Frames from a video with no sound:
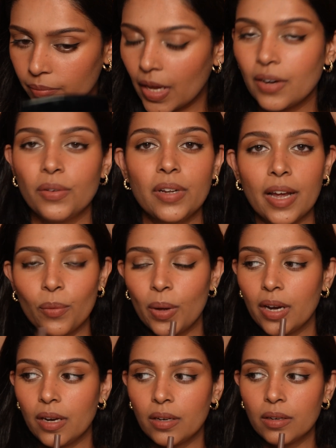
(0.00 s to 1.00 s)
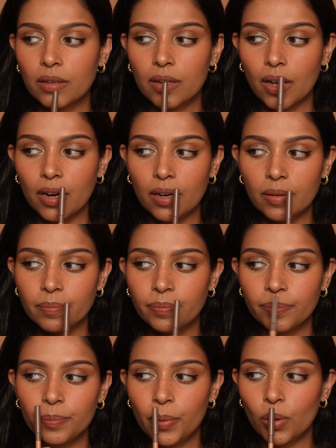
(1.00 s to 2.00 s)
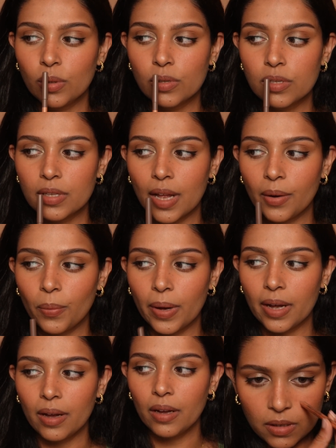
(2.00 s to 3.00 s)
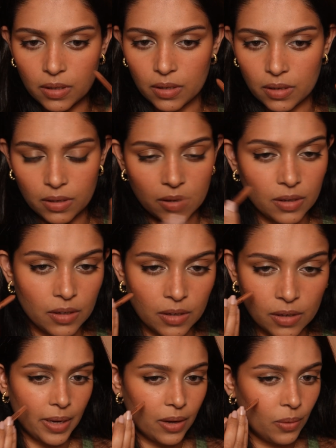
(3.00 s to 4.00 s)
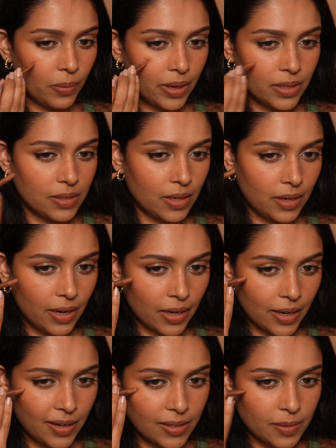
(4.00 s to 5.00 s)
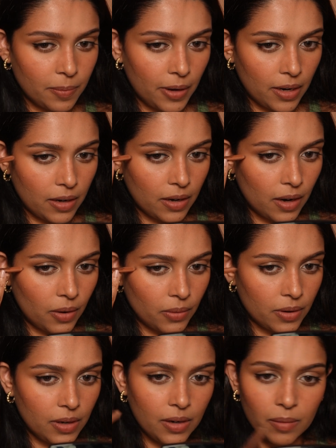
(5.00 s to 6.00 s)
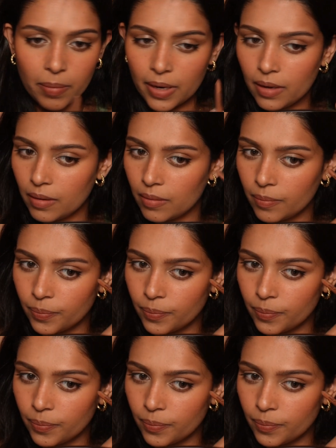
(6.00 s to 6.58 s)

I don't like when it kind of pulls that way. More bigger ones and then kind of spread it out a little bit.